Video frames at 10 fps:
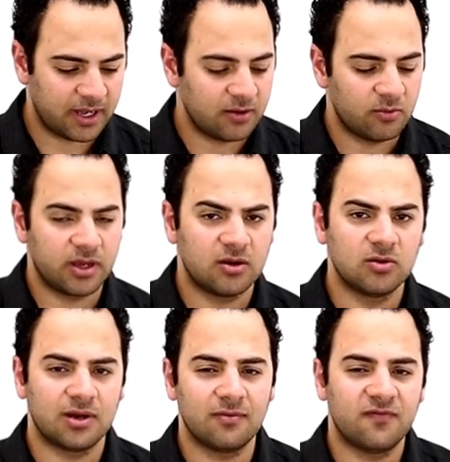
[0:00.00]
but we're going to
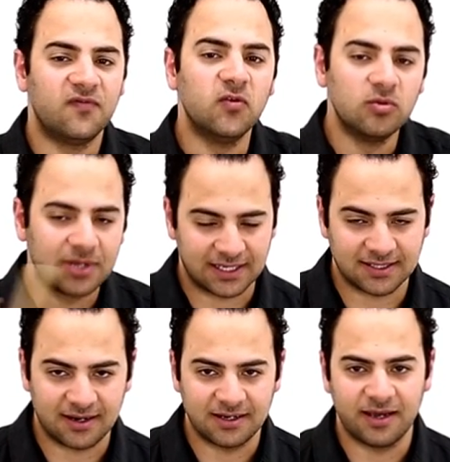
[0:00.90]
look at a full
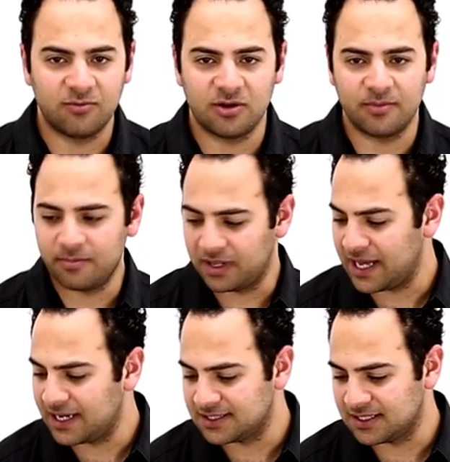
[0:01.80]
cascara. Now, what I mean by
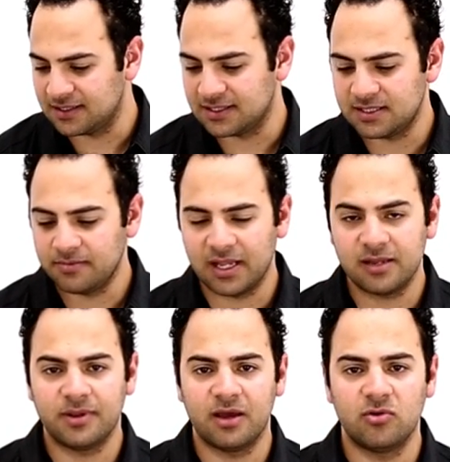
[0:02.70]
that is that the
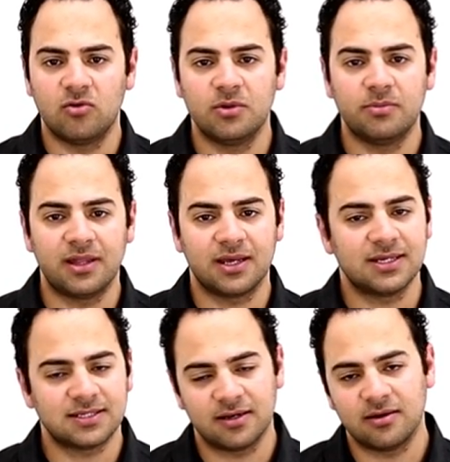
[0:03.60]
timbale player would normally play the
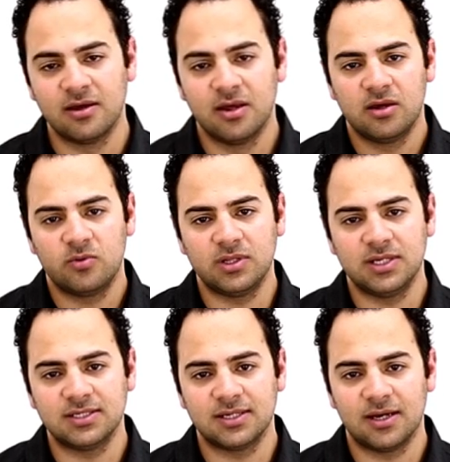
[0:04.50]
cascara with
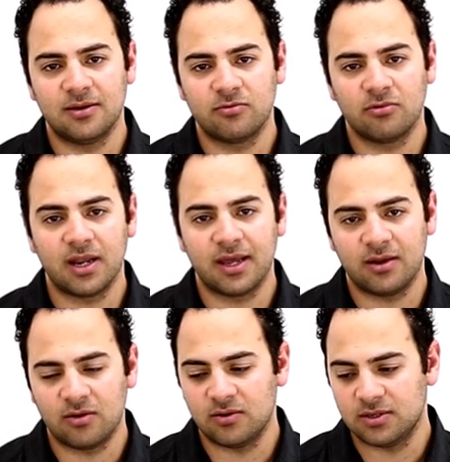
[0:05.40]
his right
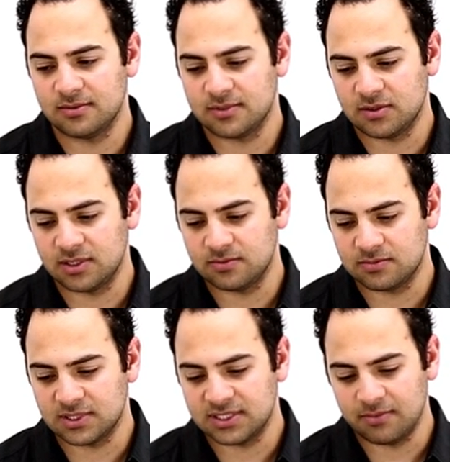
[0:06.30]
hand on
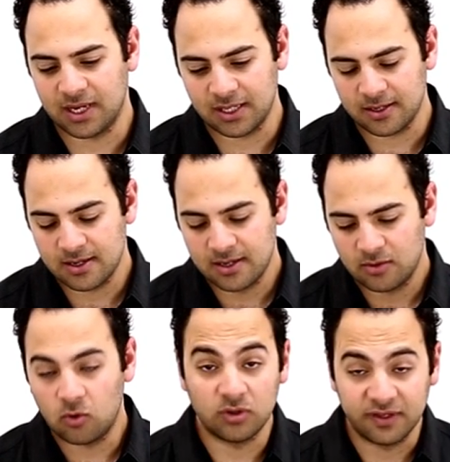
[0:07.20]
the timbale,
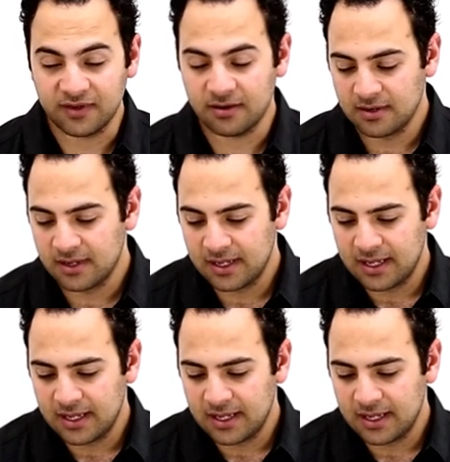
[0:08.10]
or left hand.